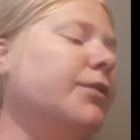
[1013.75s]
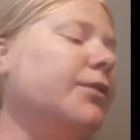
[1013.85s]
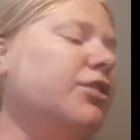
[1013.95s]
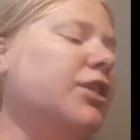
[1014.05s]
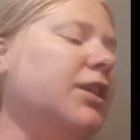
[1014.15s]

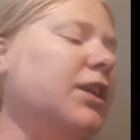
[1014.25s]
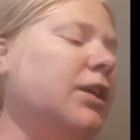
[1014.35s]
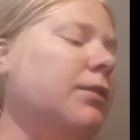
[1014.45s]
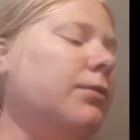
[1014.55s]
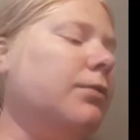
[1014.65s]
She
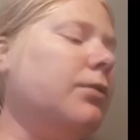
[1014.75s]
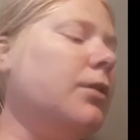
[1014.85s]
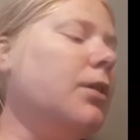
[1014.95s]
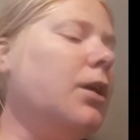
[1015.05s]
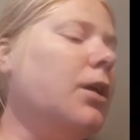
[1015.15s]
leaves
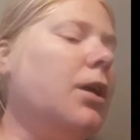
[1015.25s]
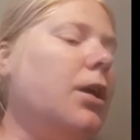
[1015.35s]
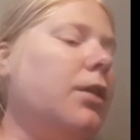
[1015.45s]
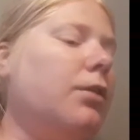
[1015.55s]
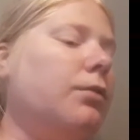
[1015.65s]

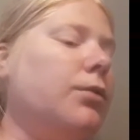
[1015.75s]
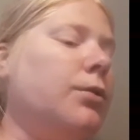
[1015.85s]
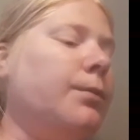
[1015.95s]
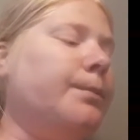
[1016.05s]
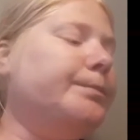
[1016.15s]
the
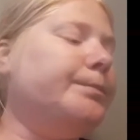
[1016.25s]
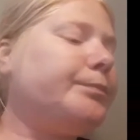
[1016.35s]
room.